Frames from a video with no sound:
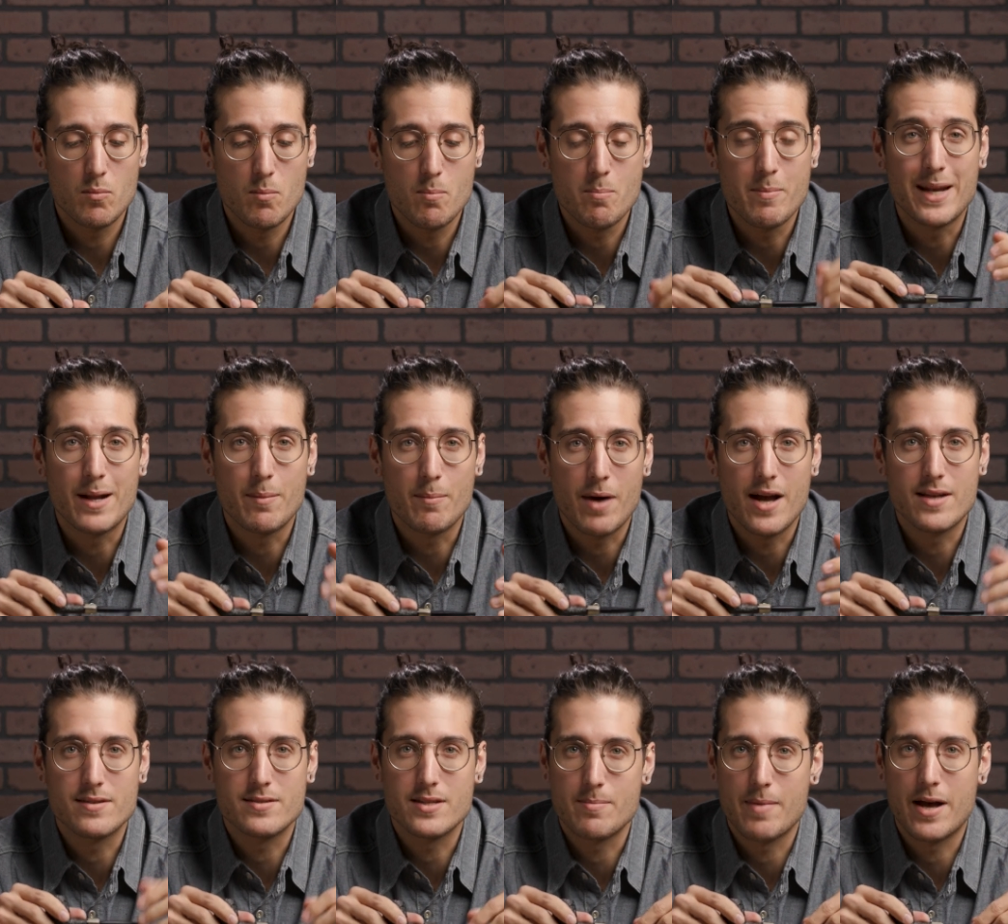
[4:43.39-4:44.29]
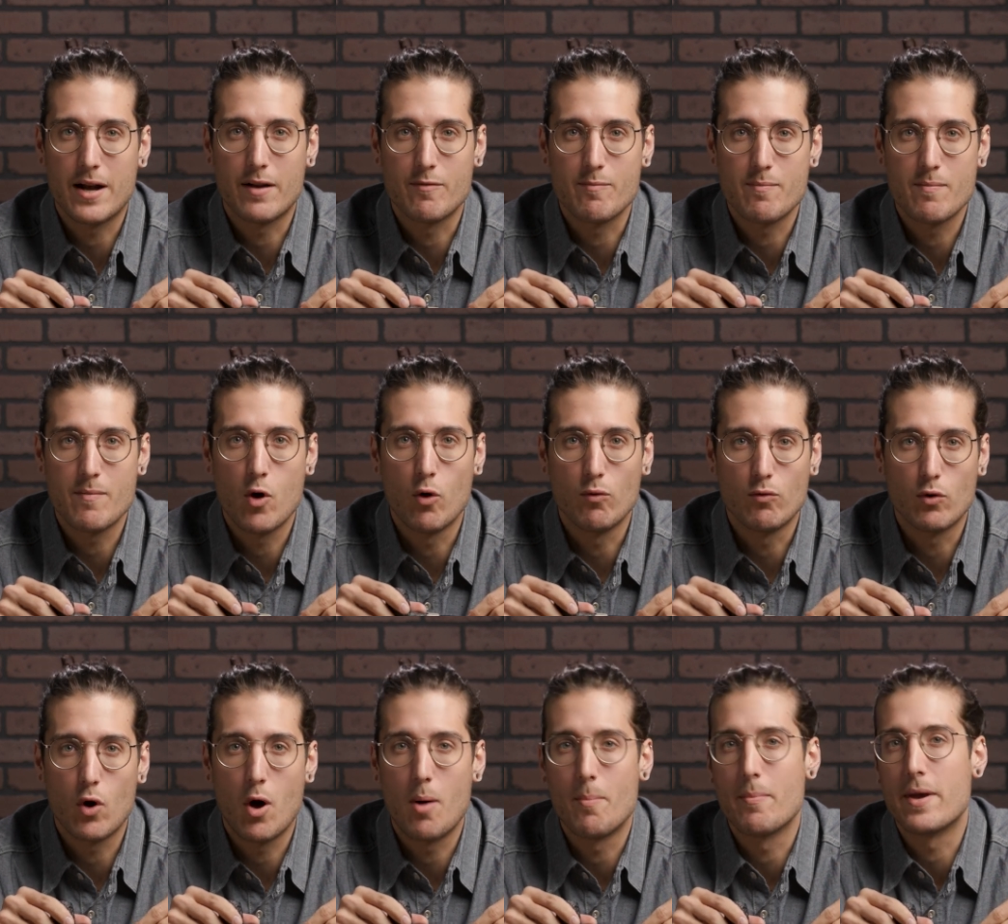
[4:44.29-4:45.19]
minimize the amount of
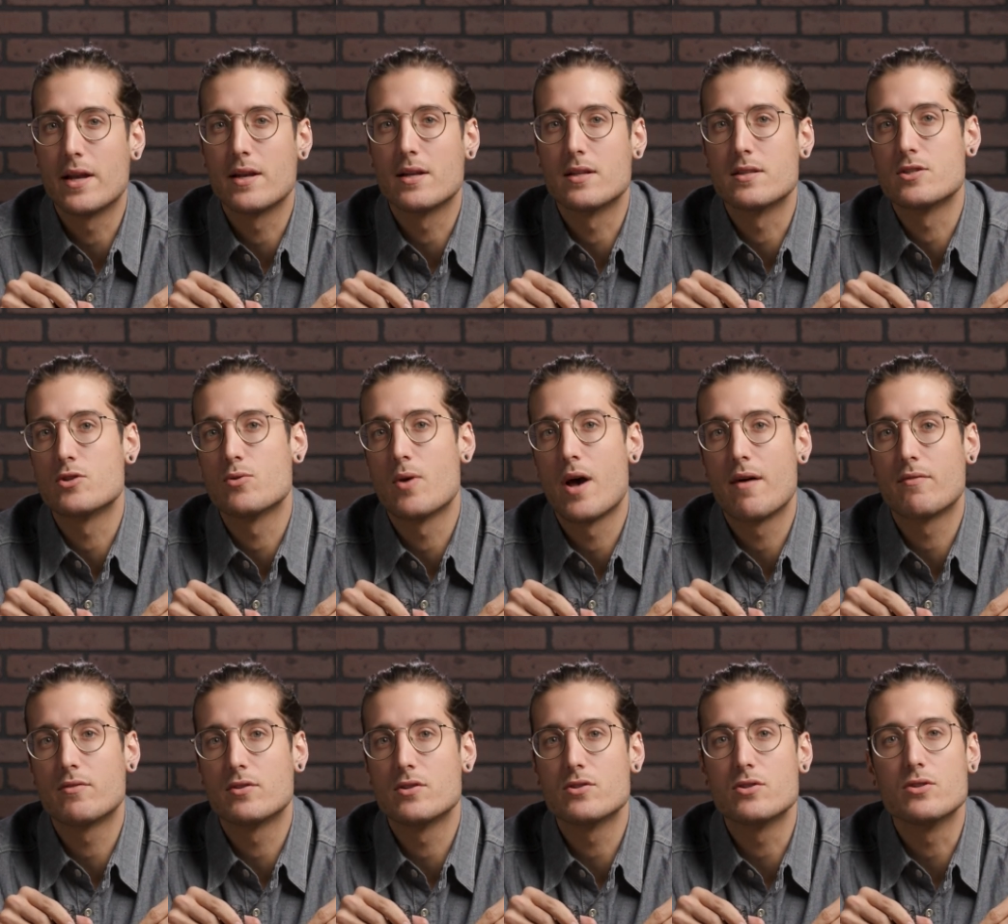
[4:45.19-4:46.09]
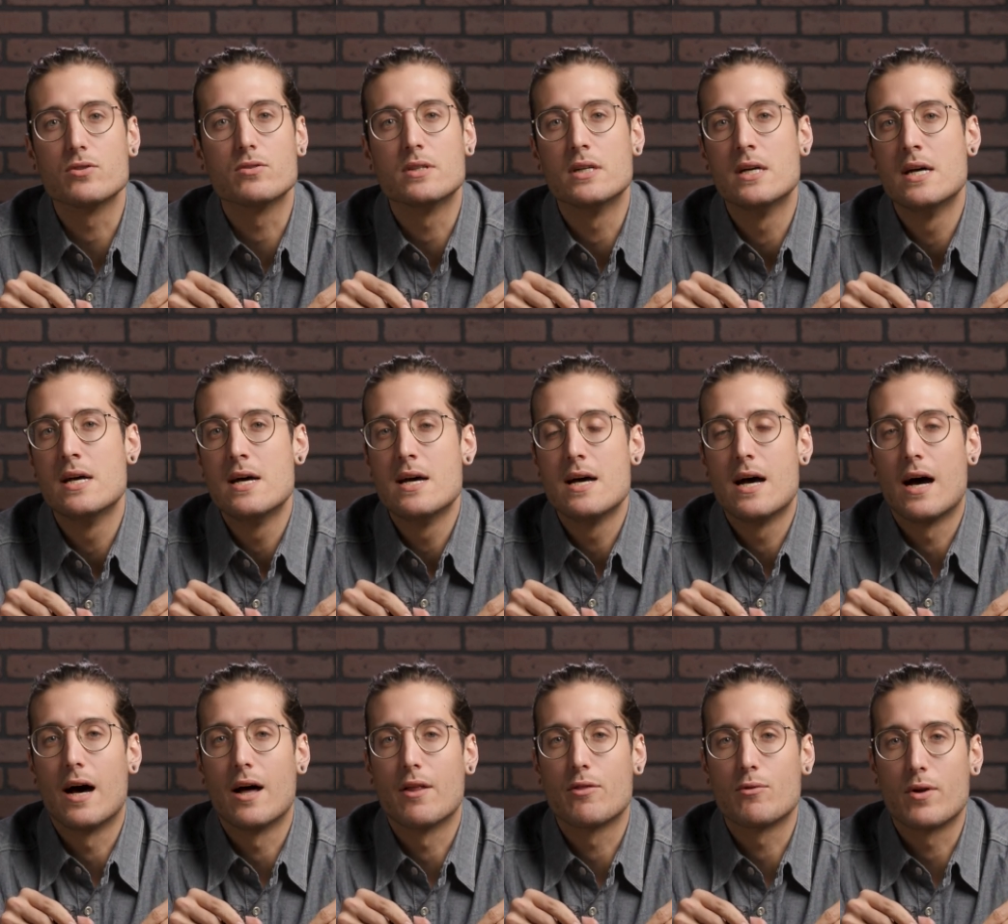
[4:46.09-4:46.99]
overall maintenance you have to do
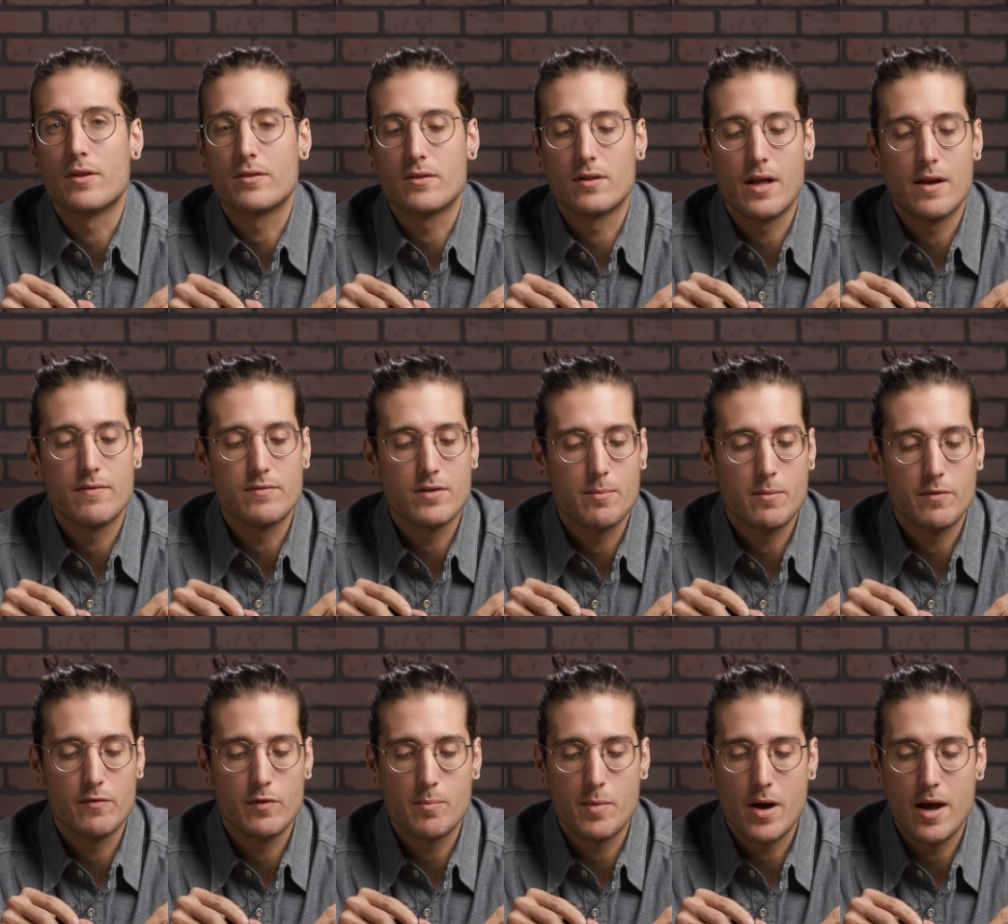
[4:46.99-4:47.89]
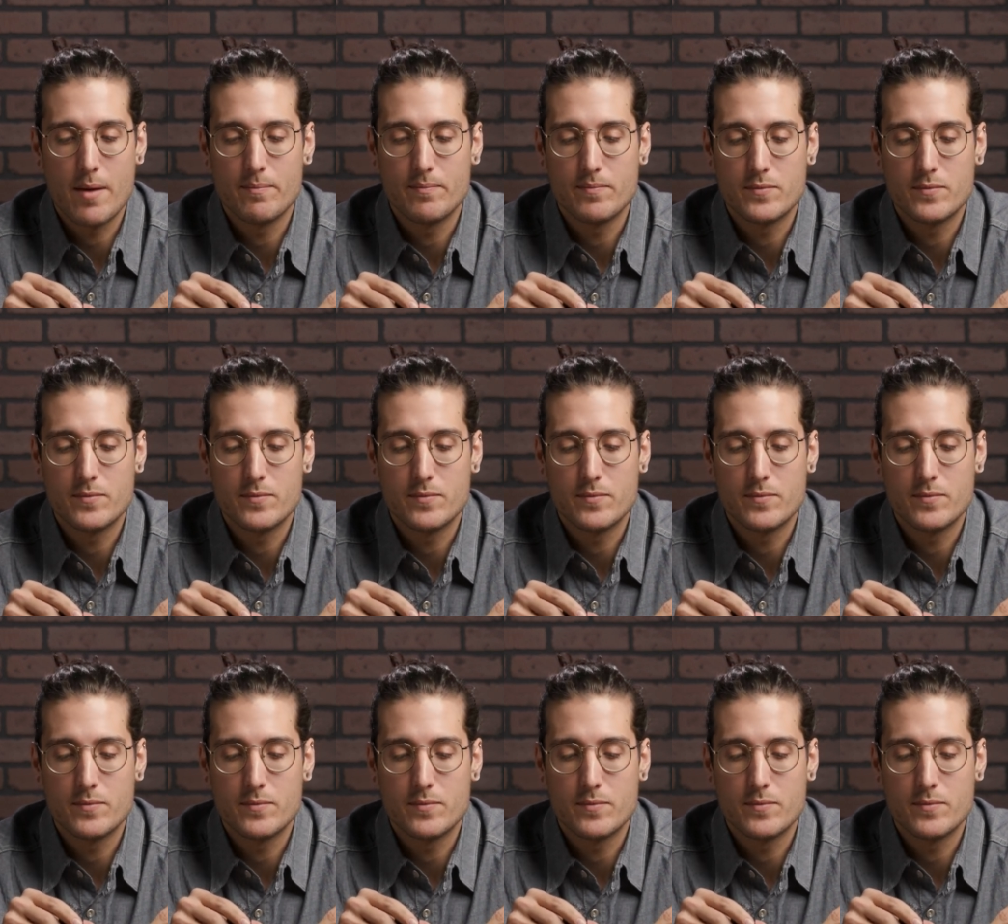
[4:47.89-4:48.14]
throughout the lifetime of your pipe.